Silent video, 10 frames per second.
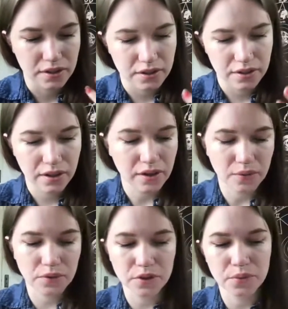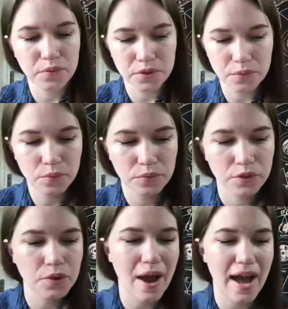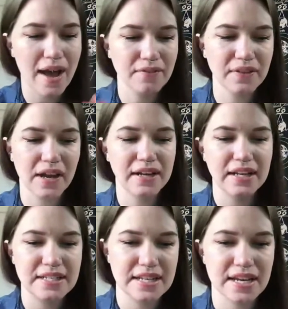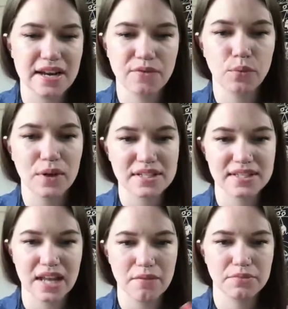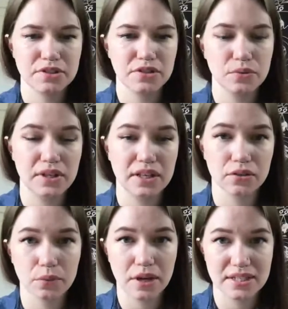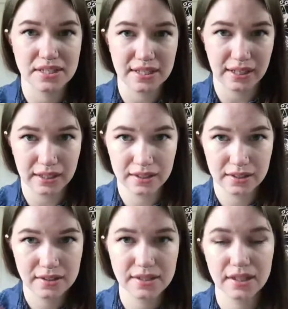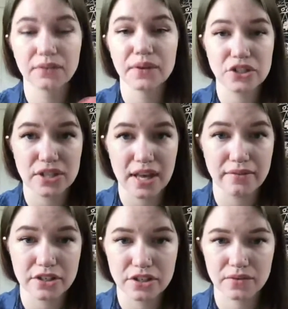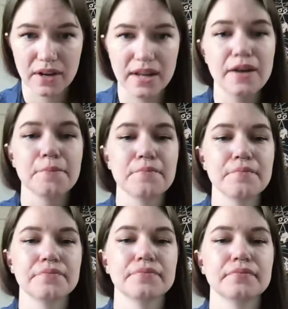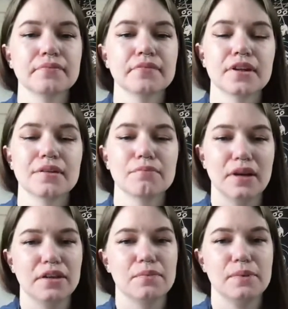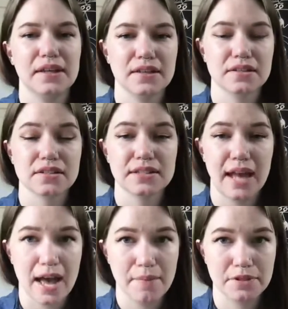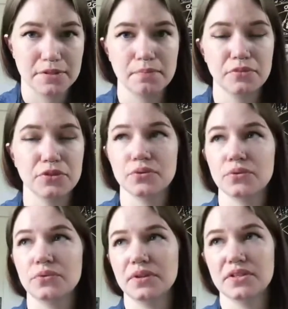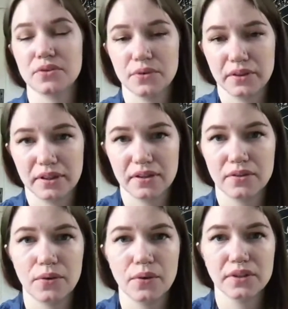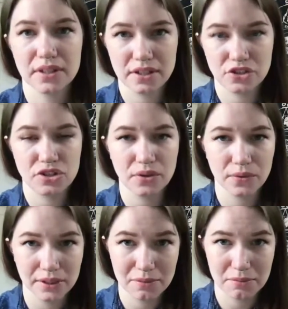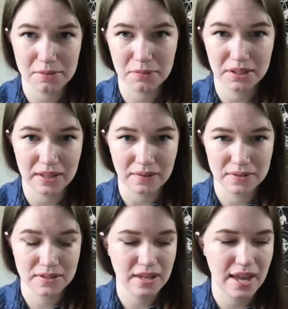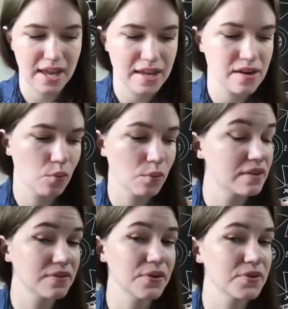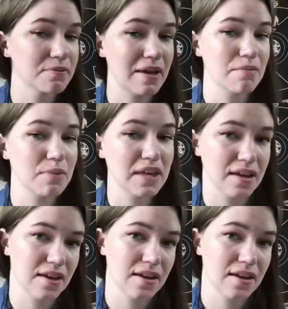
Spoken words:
you know, you have an idea of what steps you need or want to take to reach that vision, right? But you're being stopped through these old conditioning, old limiting beliefs. And one of those might be,